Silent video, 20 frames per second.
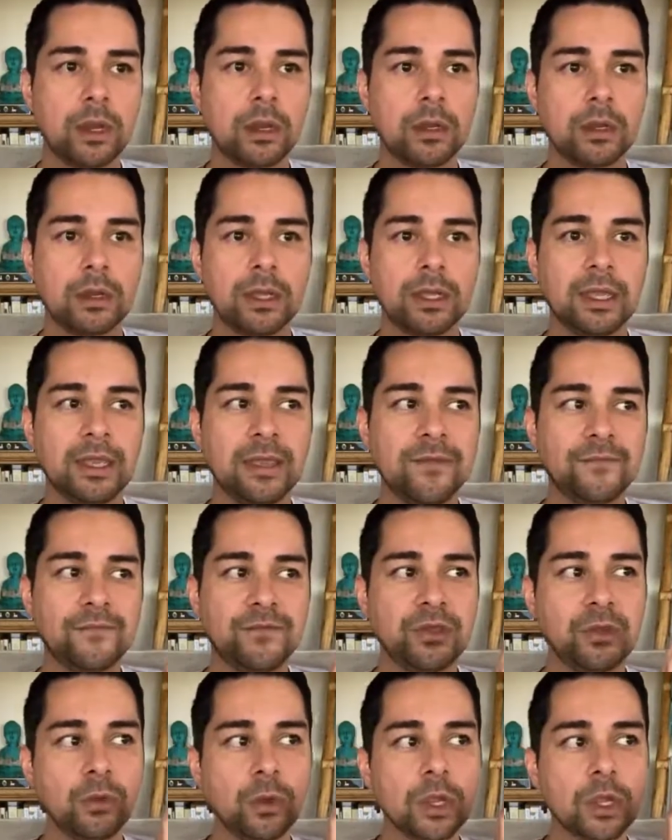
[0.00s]
where
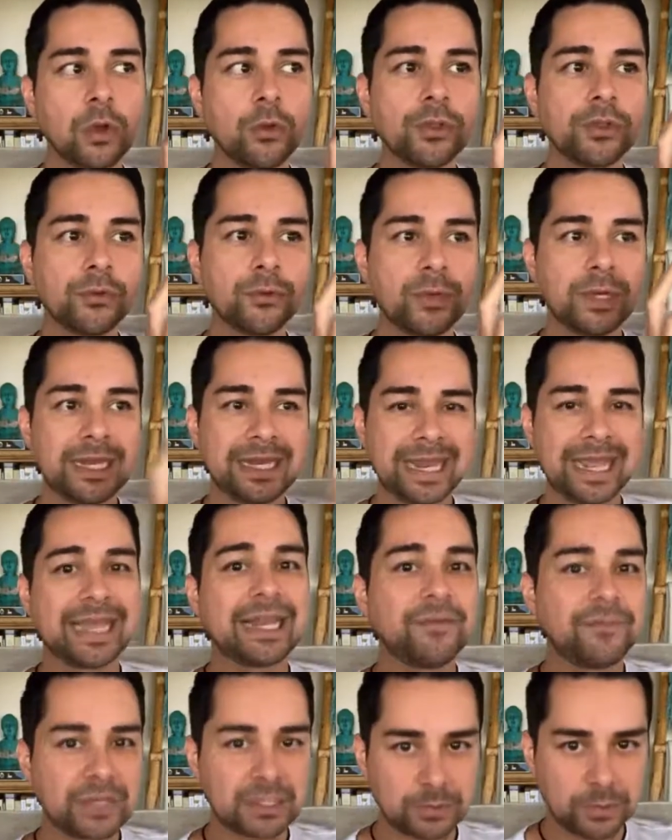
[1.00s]
if you are going through a
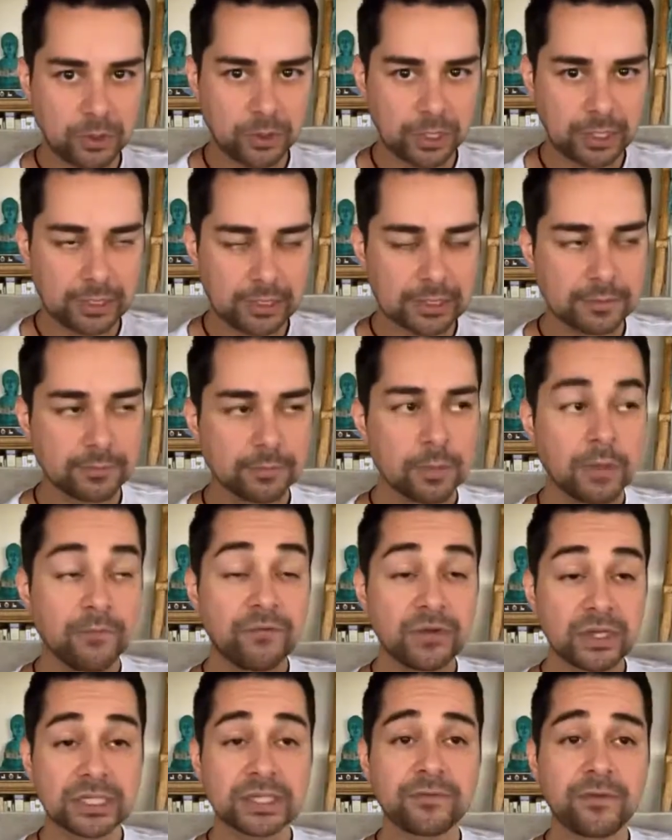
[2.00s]
negative
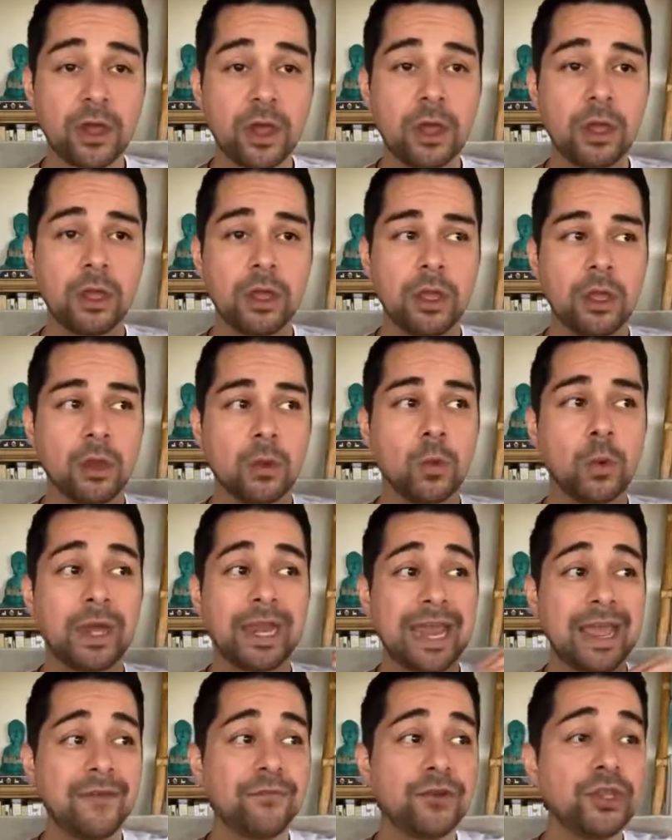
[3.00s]
experience, first of all,
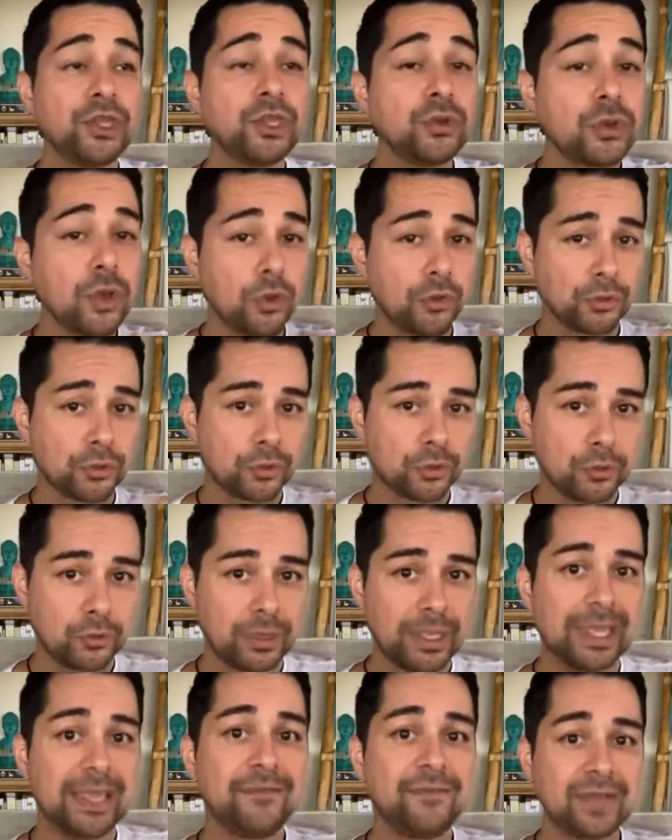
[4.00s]
whatever you go
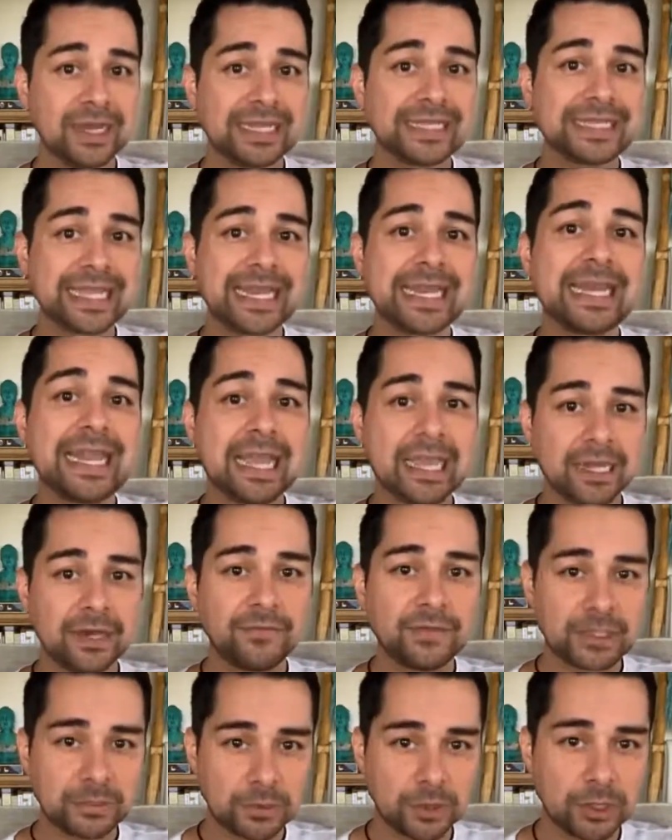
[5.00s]
through, if it is a
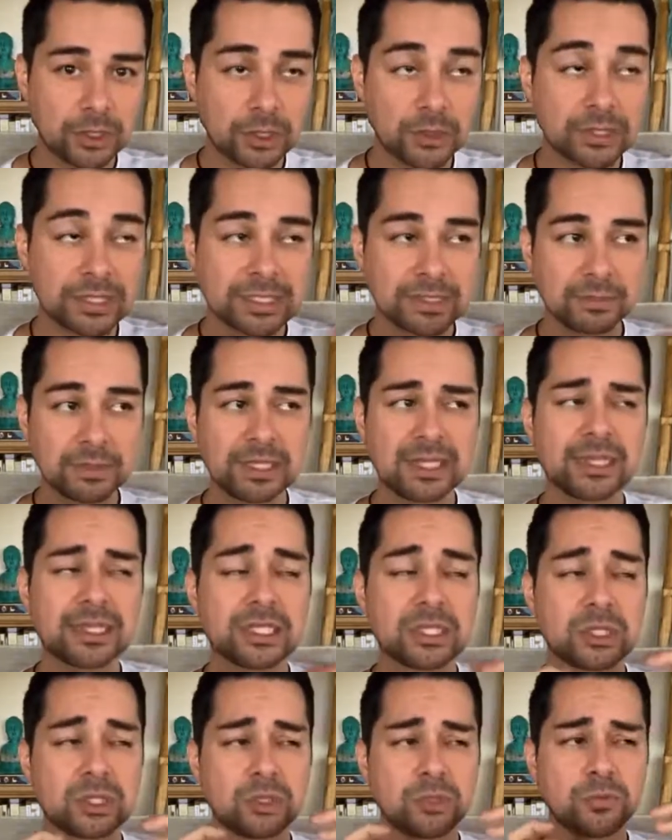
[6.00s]
negative experience or
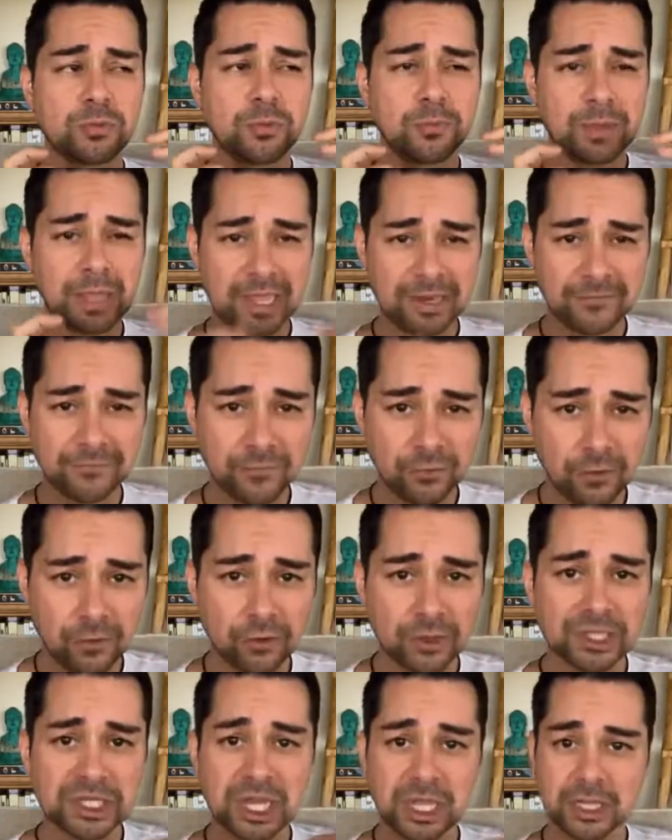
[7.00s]
something that's super
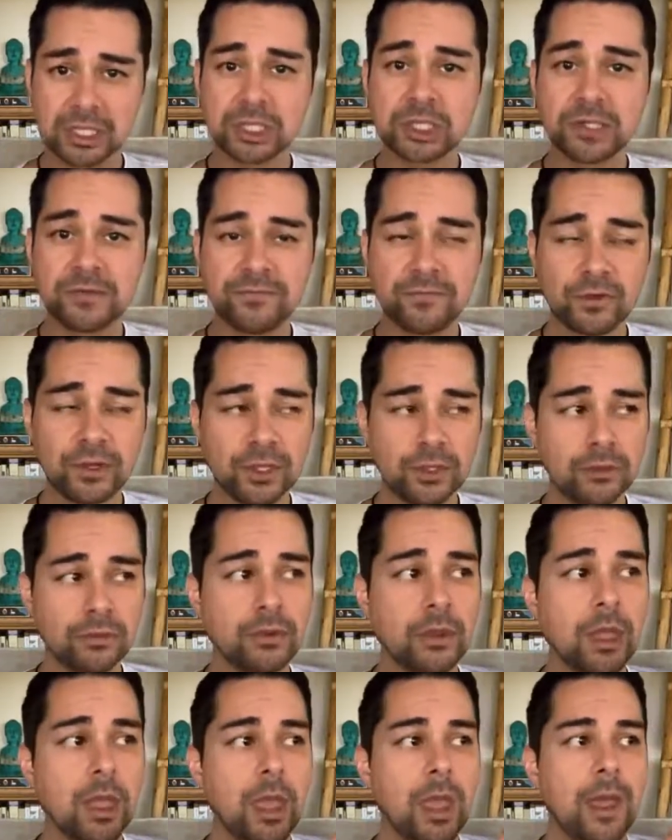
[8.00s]
painful or challenging for
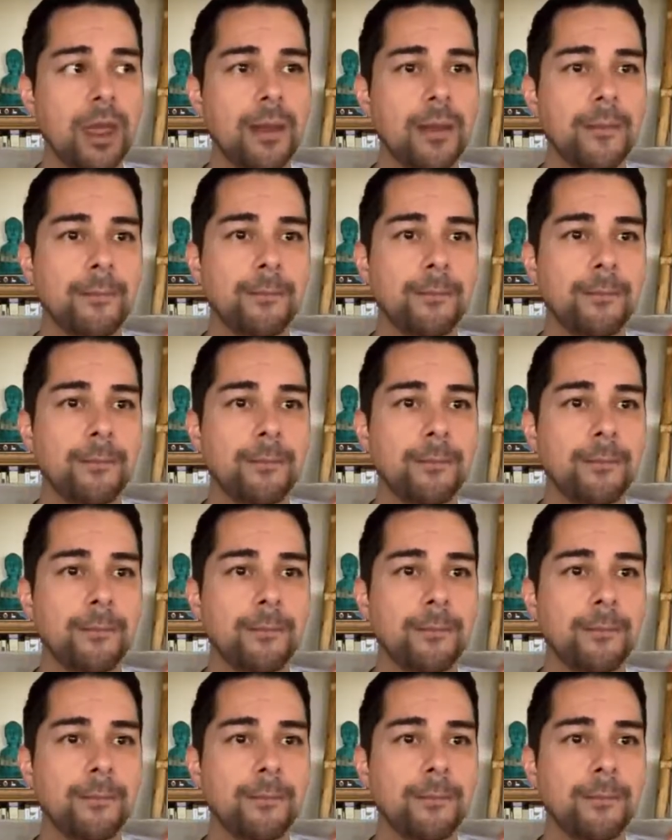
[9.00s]
you,